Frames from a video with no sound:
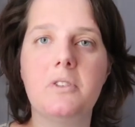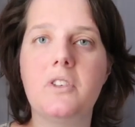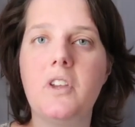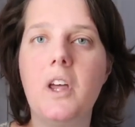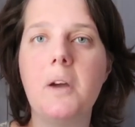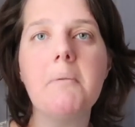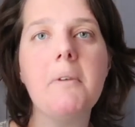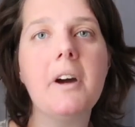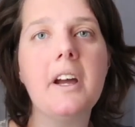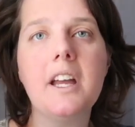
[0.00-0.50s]

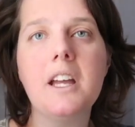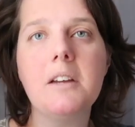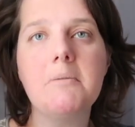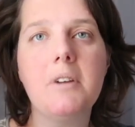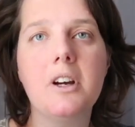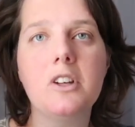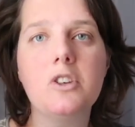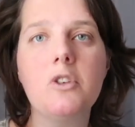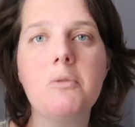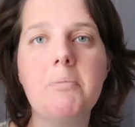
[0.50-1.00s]
so it
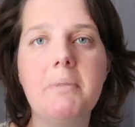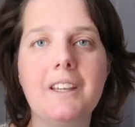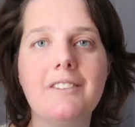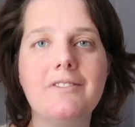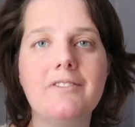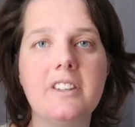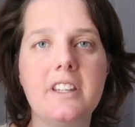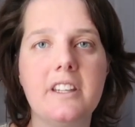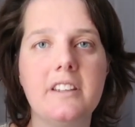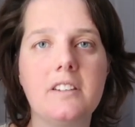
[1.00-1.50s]
might not be
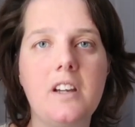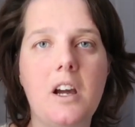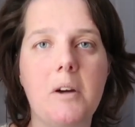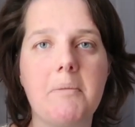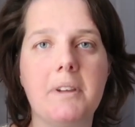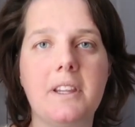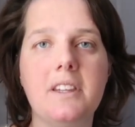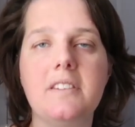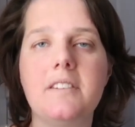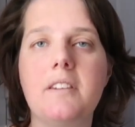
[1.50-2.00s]
for this
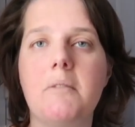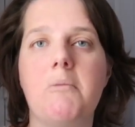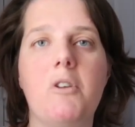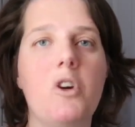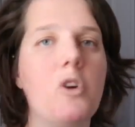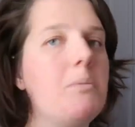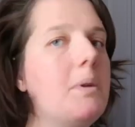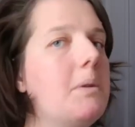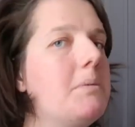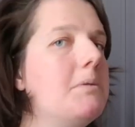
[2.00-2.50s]
coming summer,
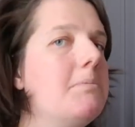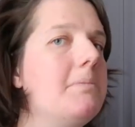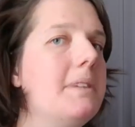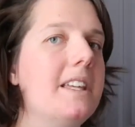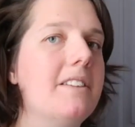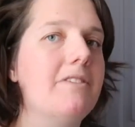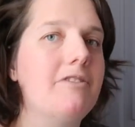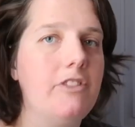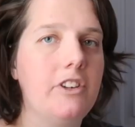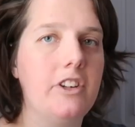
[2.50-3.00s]
it maybe
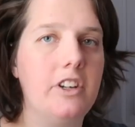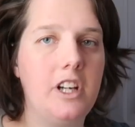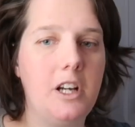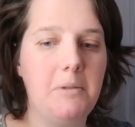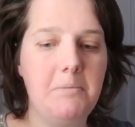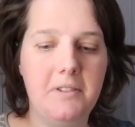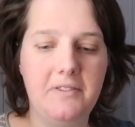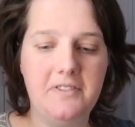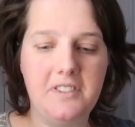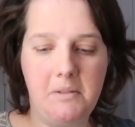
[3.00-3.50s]
be for in a
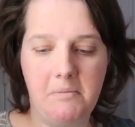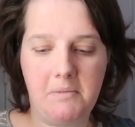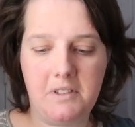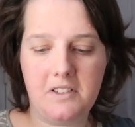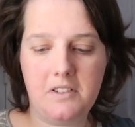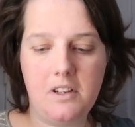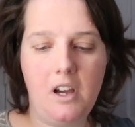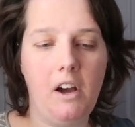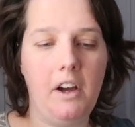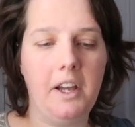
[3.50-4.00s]
couple of summers
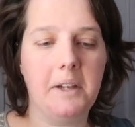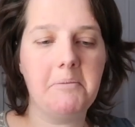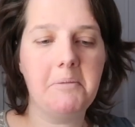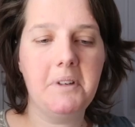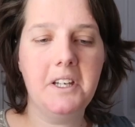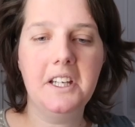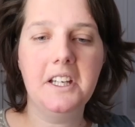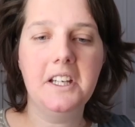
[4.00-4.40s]
time,